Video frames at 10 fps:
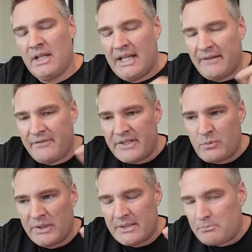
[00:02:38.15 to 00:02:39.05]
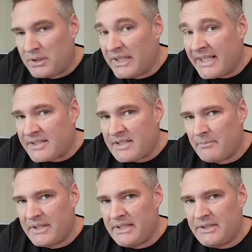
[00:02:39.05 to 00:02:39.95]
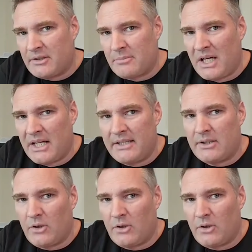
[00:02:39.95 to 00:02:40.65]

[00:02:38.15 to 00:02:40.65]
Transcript: if this would implant something in your mind that,